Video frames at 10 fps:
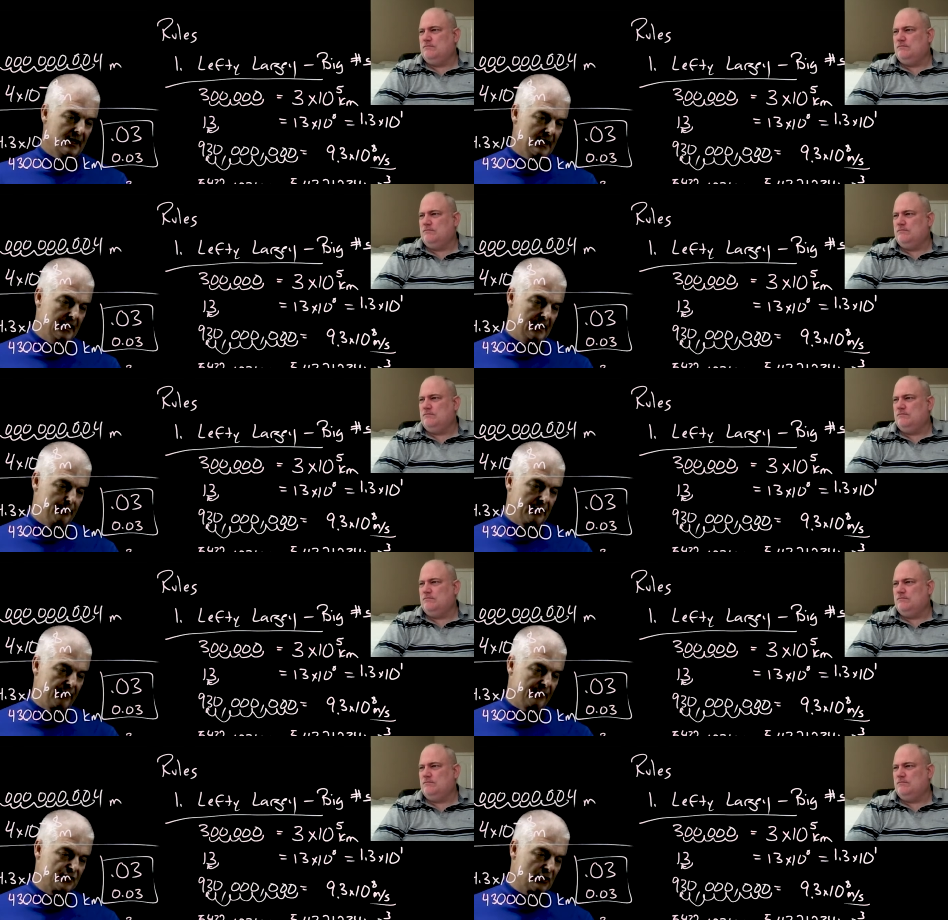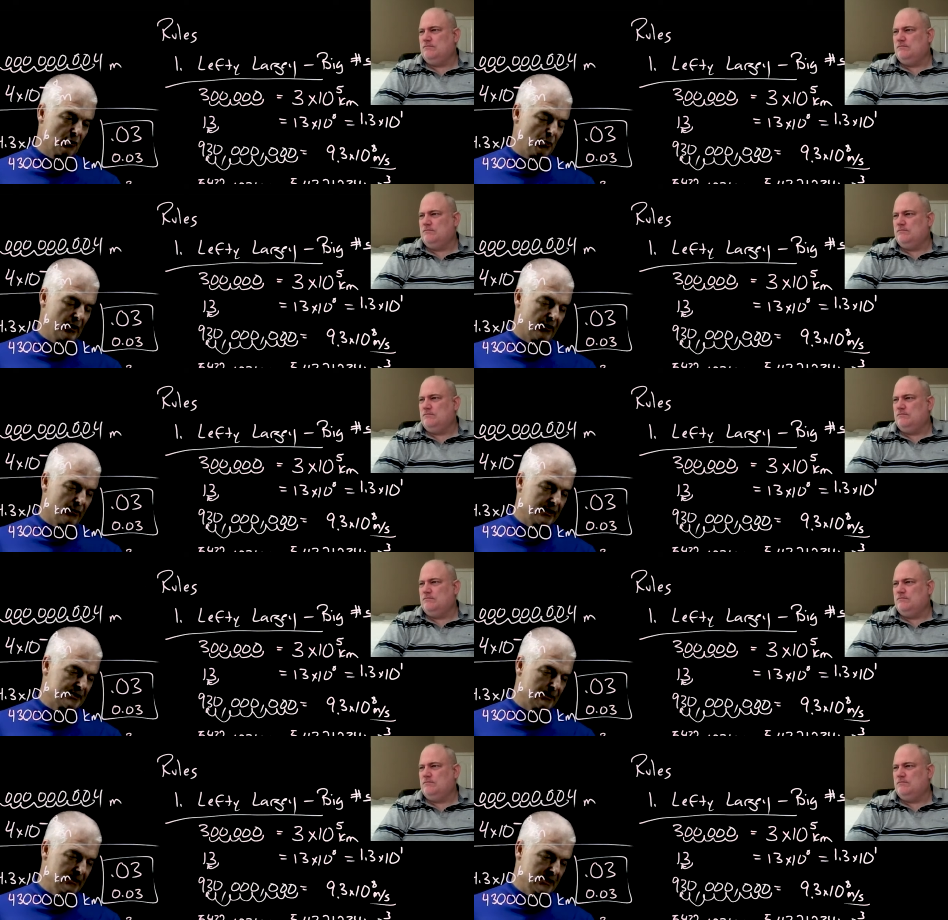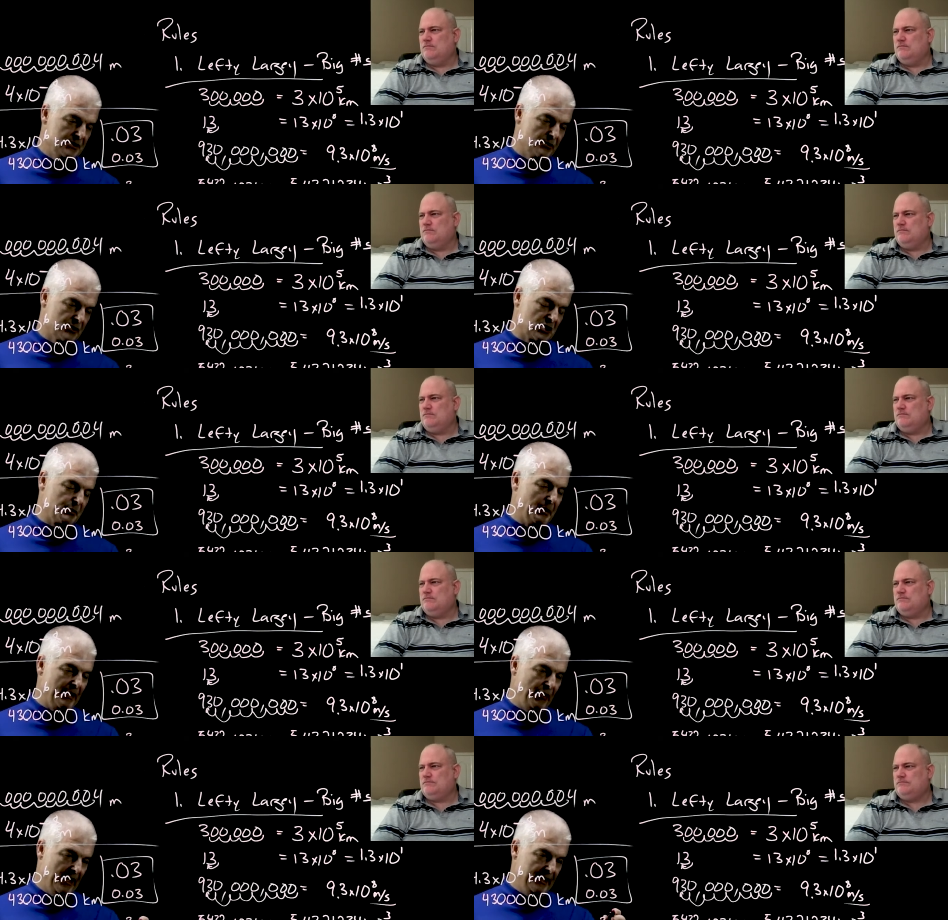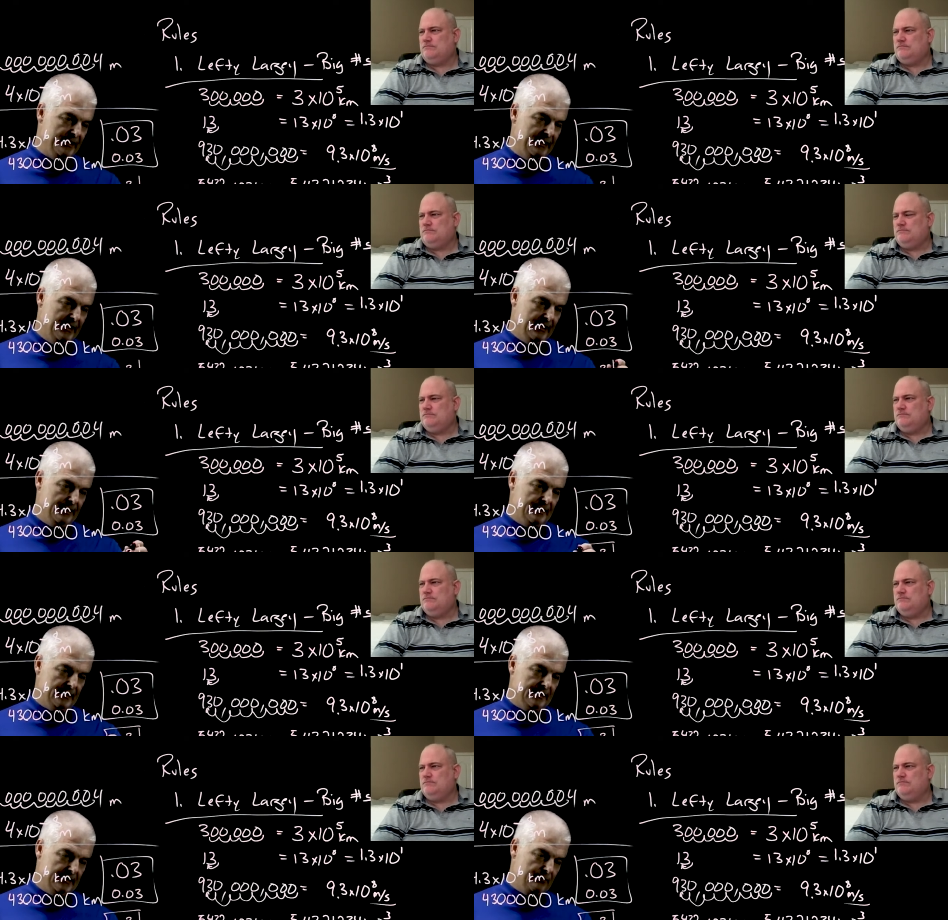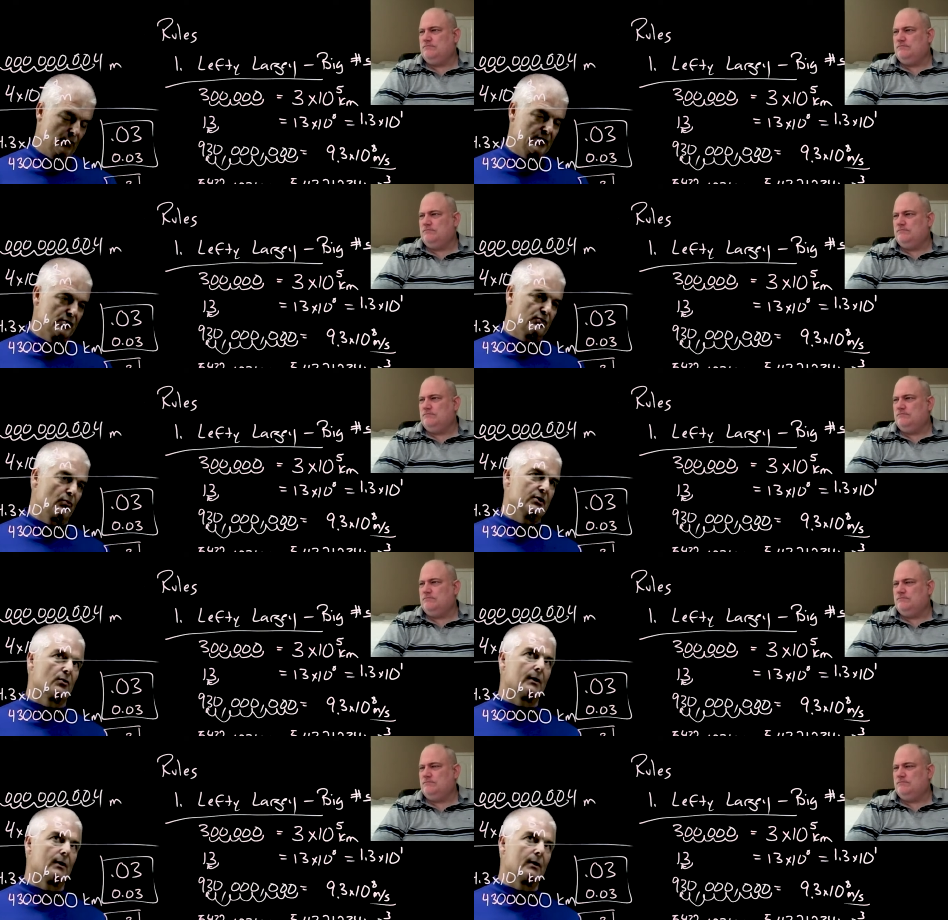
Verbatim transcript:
Speaker 1: uh, but if you have 0.3, it's going to be easier to spot that uh, when, you're, when you're